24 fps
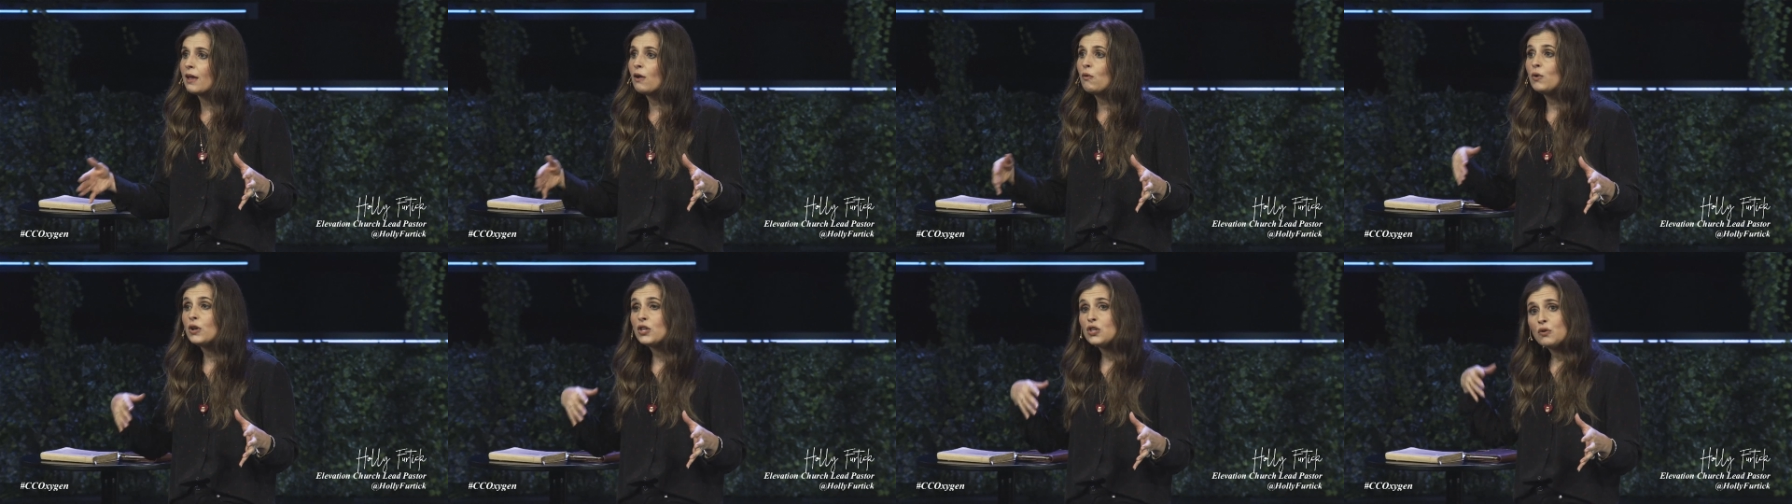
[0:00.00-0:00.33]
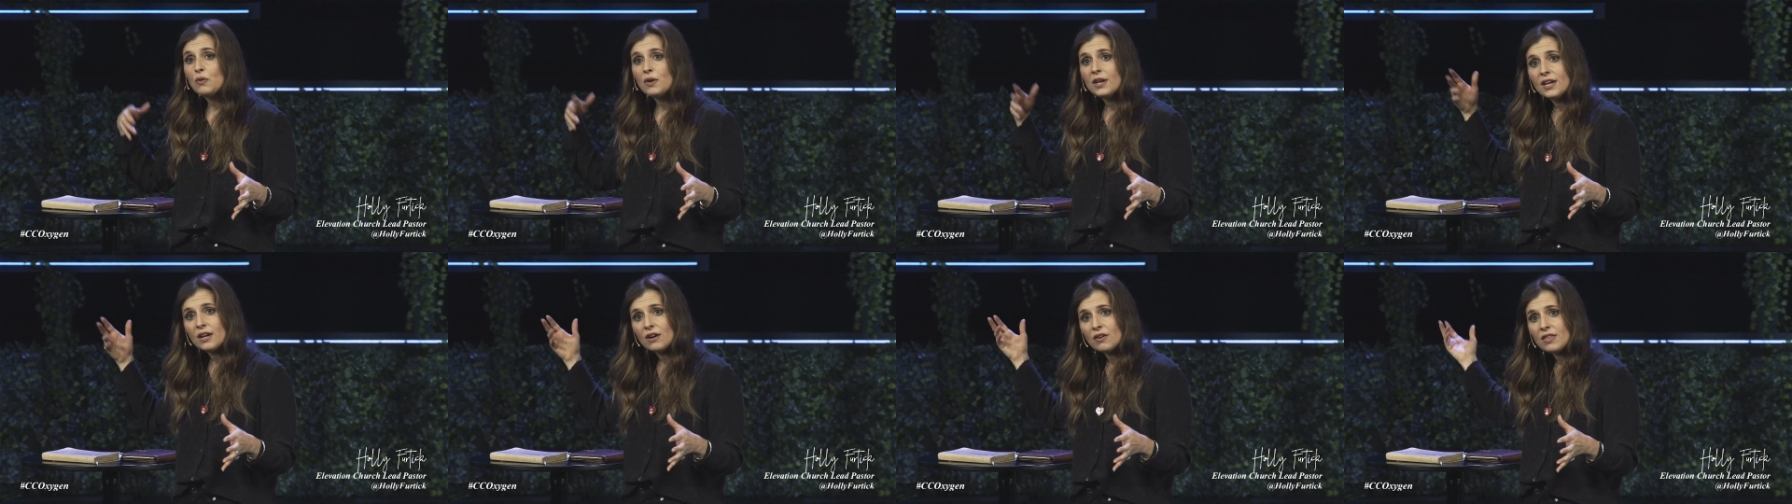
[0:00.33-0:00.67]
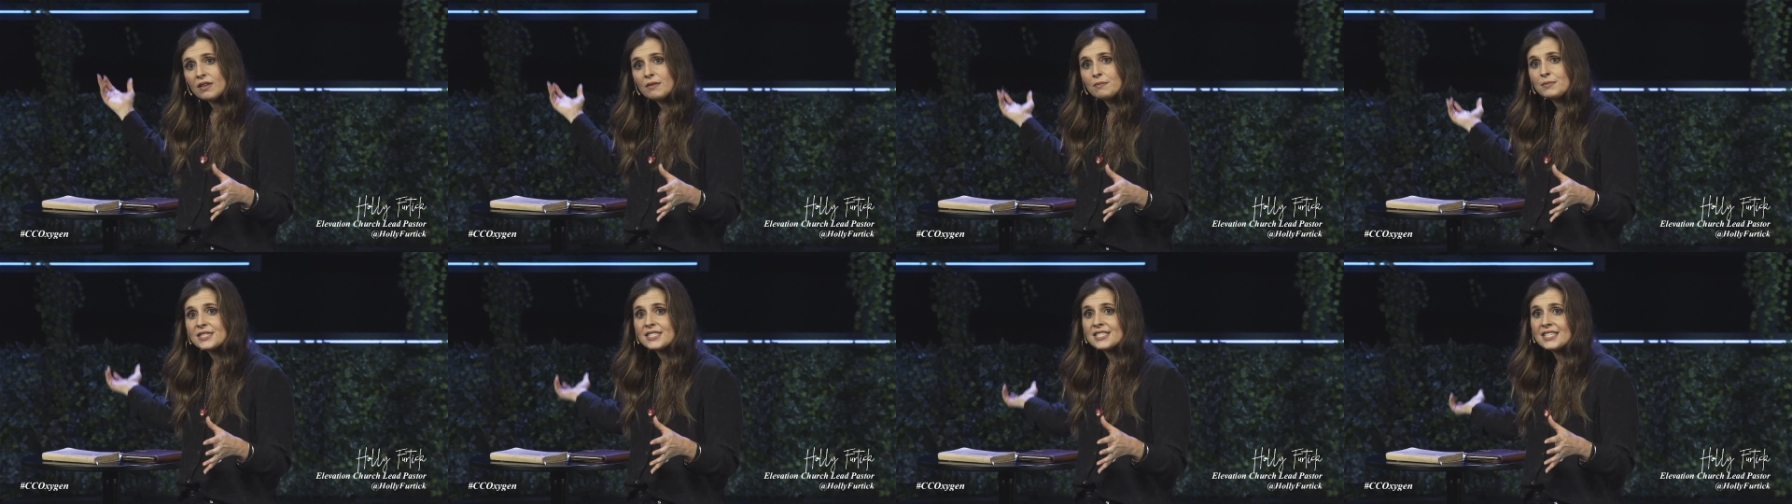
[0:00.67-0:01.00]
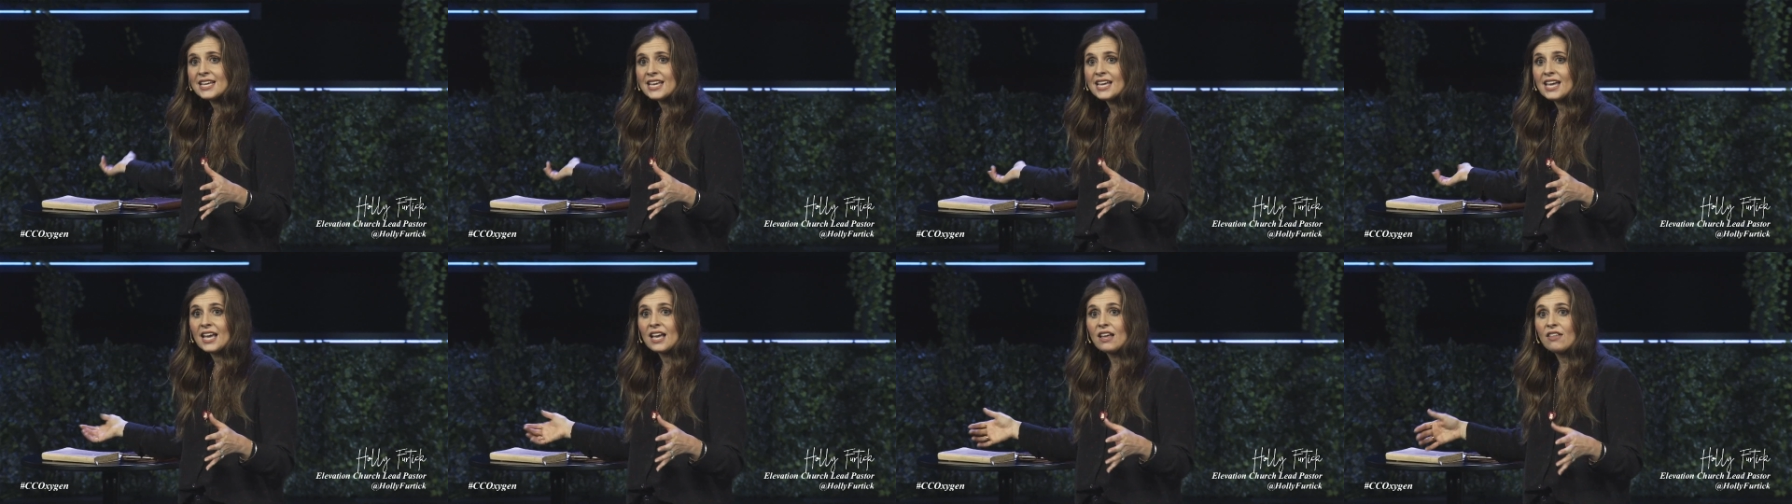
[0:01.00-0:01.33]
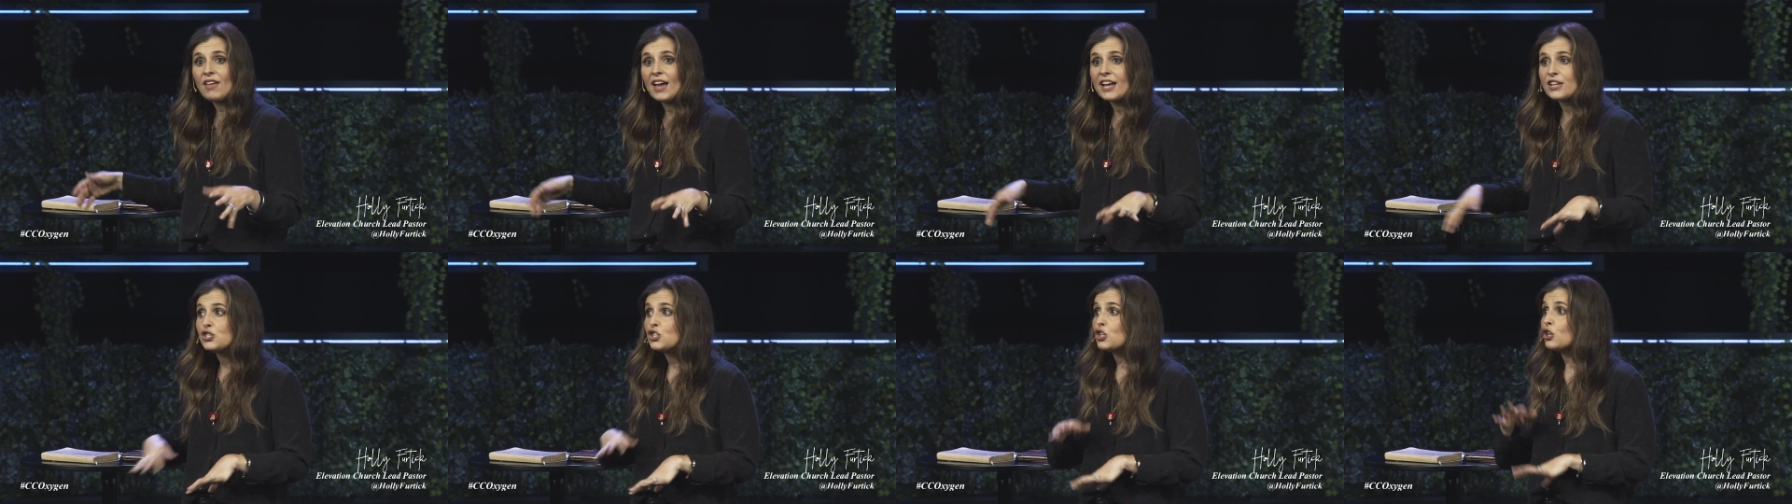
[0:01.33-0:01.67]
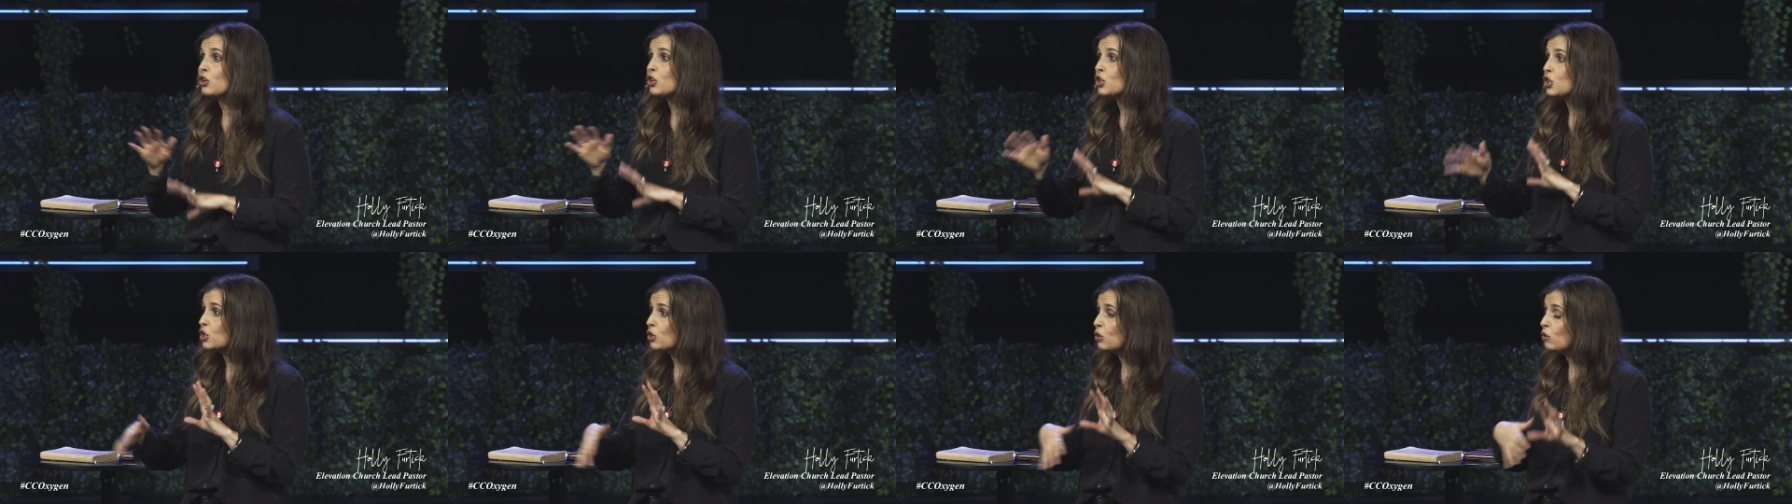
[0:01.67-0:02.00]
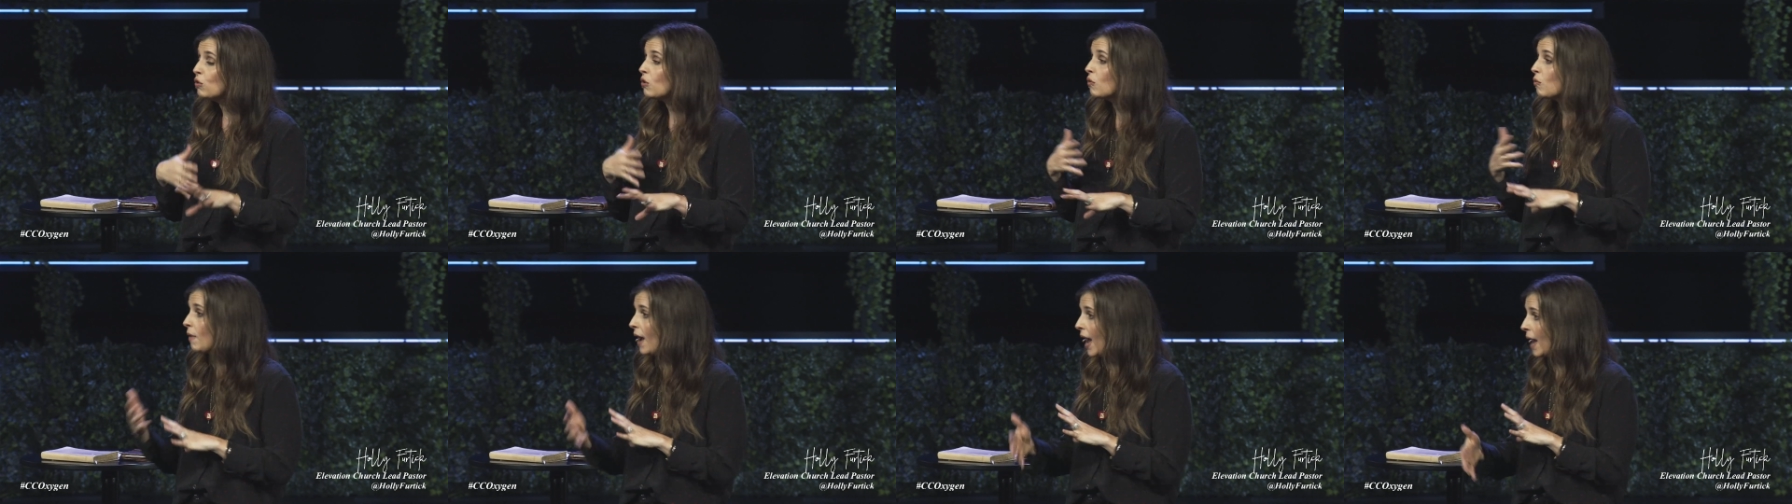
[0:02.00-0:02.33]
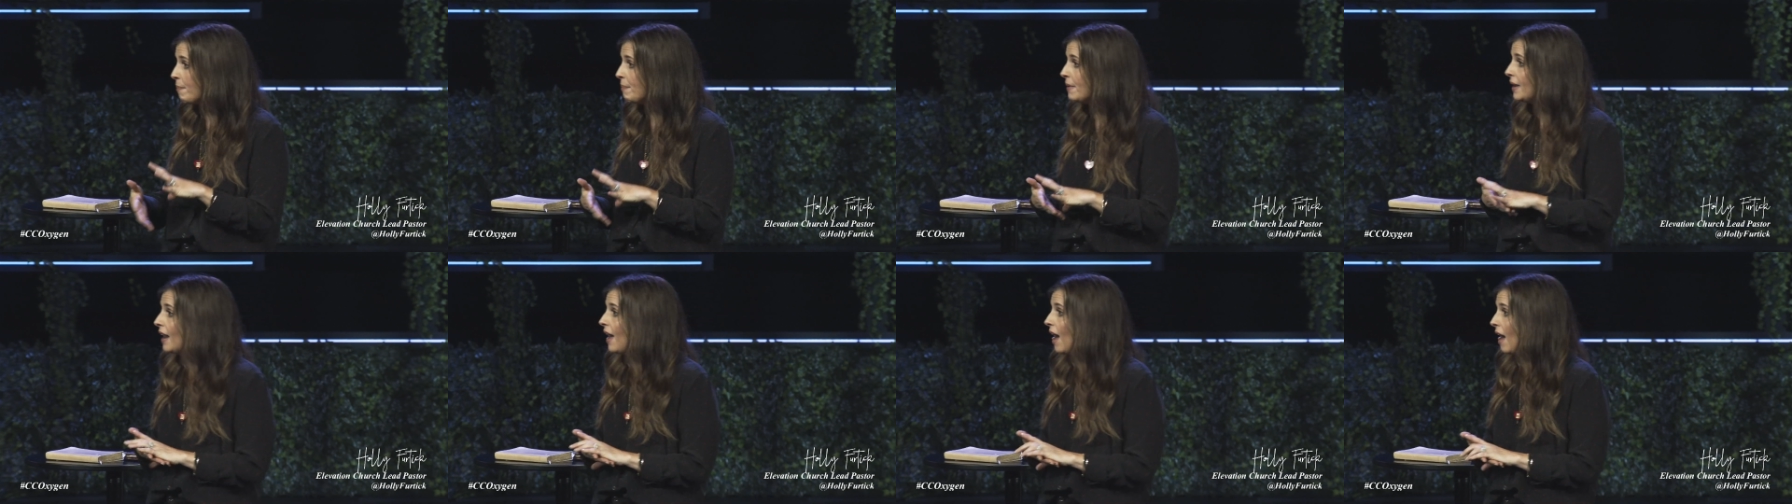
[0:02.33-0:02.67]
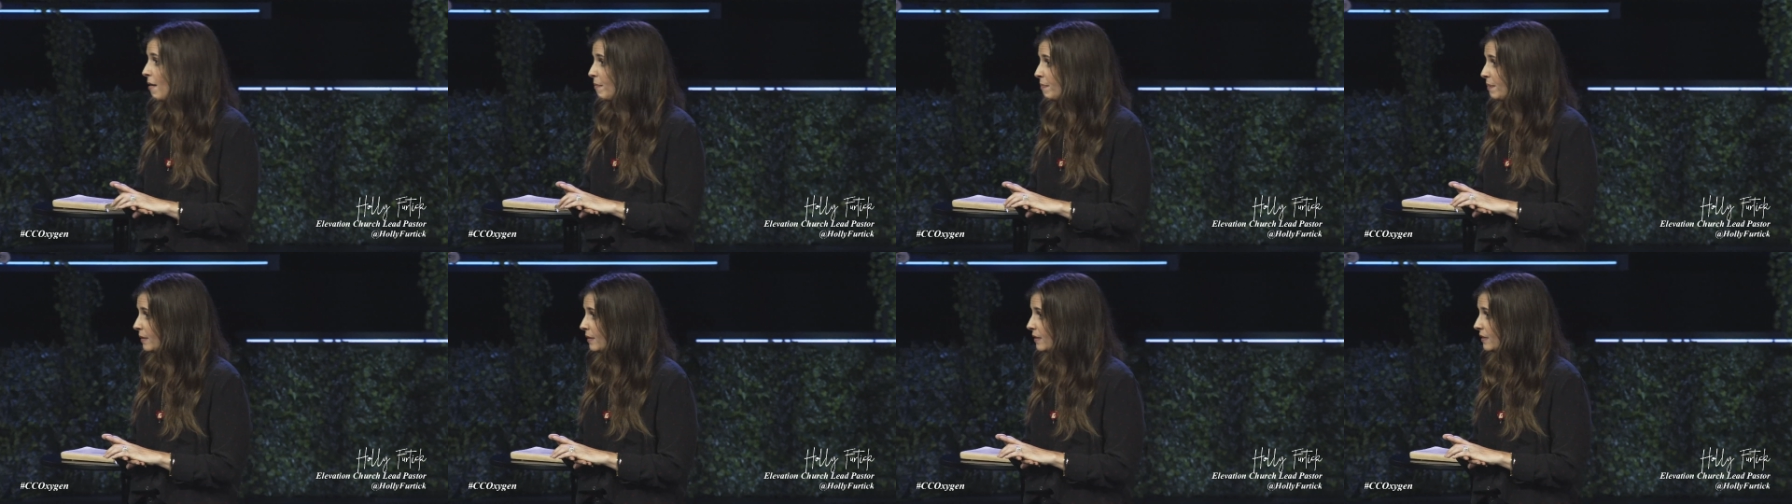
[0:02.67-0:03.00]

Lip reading: When you hear them singing, that's your cue to wrap it up.